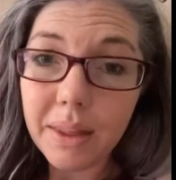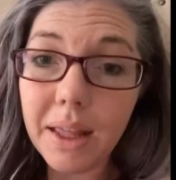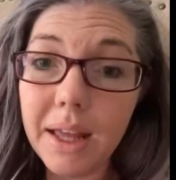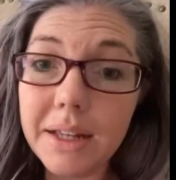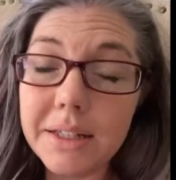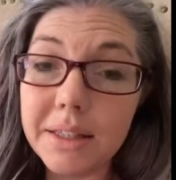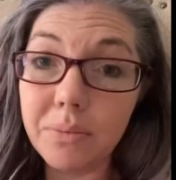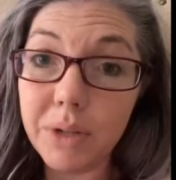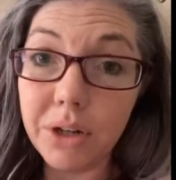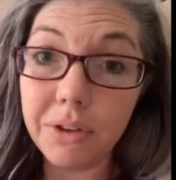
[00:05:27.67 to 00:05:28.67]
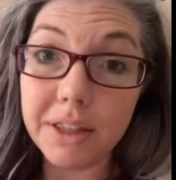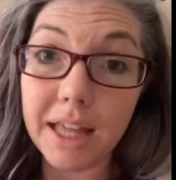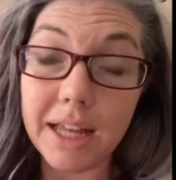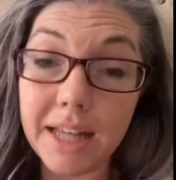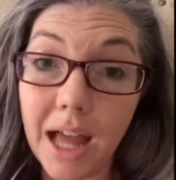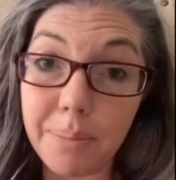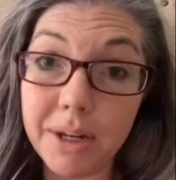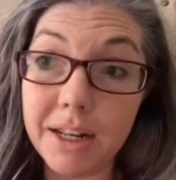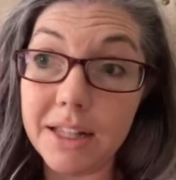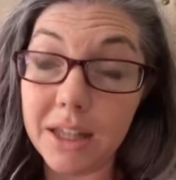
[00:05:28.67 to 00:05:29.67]
And we know that happened,
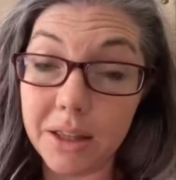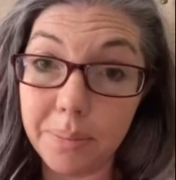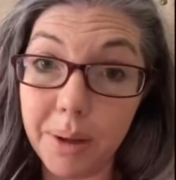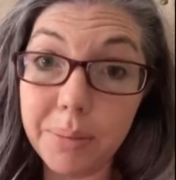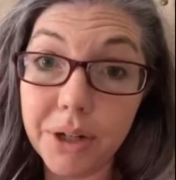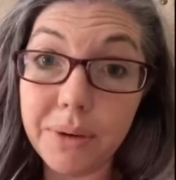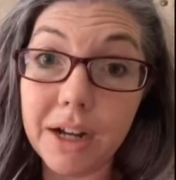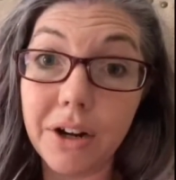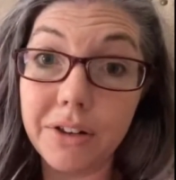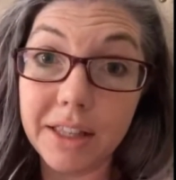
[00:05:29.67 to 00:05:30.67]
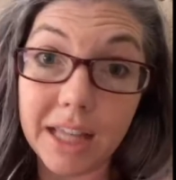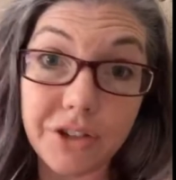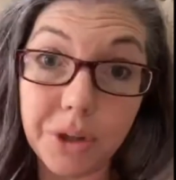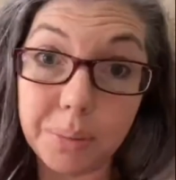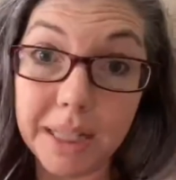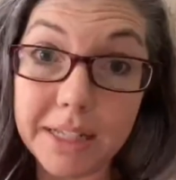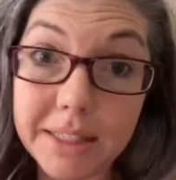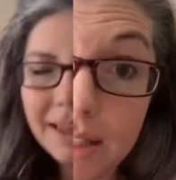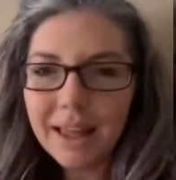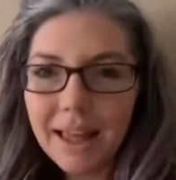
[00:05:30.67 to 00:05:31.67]
and it's on the public record that took
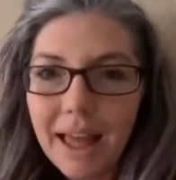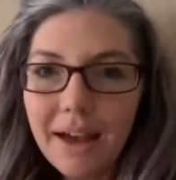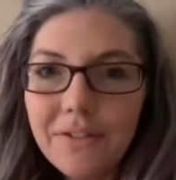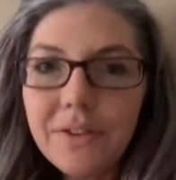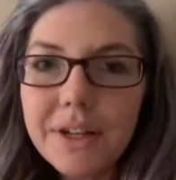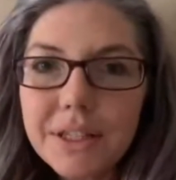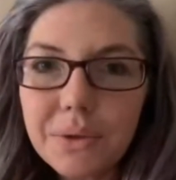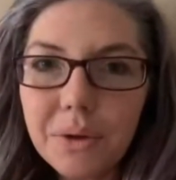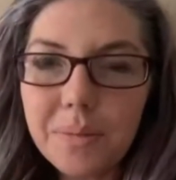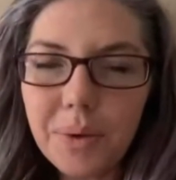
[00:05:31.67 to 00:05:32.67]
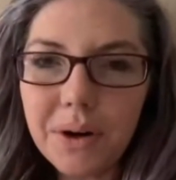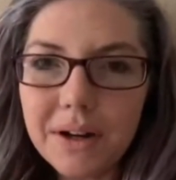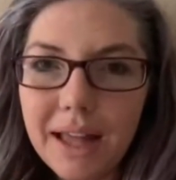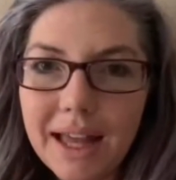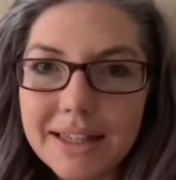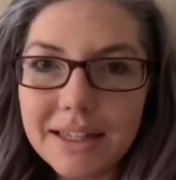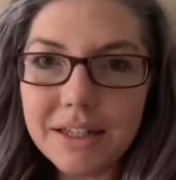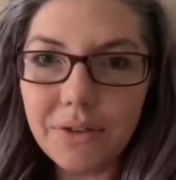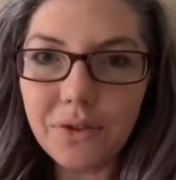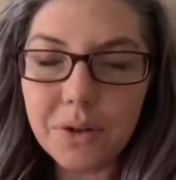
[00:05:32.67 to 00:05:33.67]
place. Every school board has a
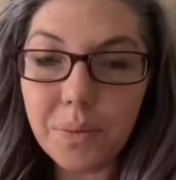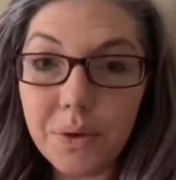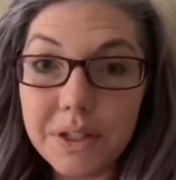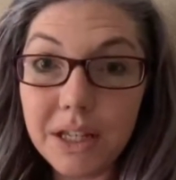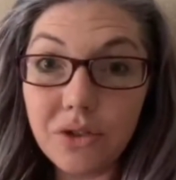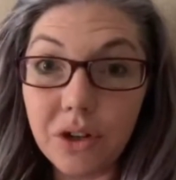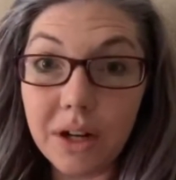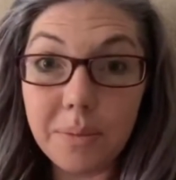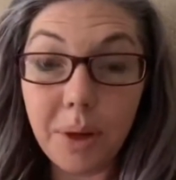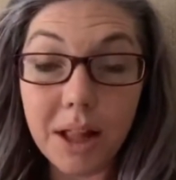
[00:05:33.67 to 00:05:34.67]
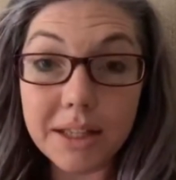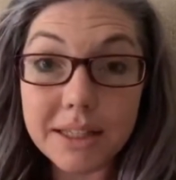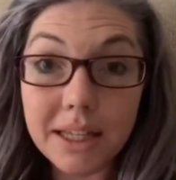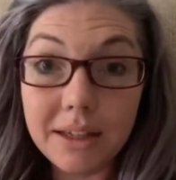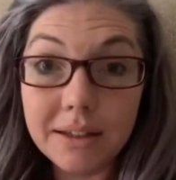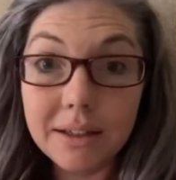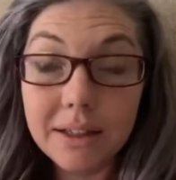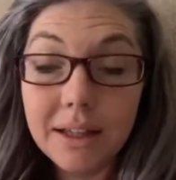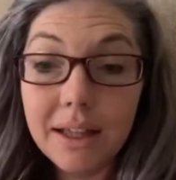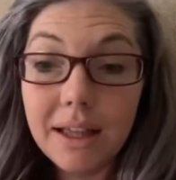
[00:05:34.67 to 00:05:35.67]
different procedure and policy.
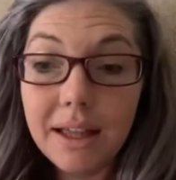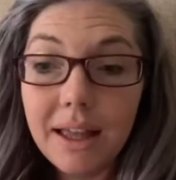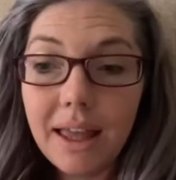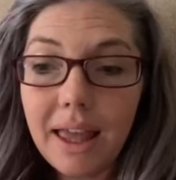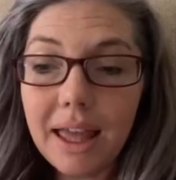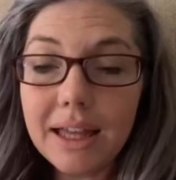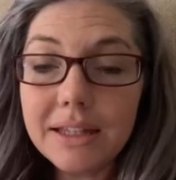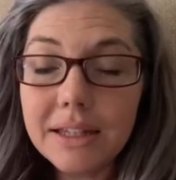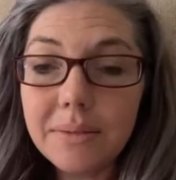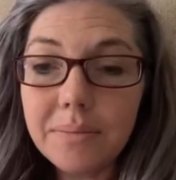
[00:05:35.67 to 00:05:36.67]
And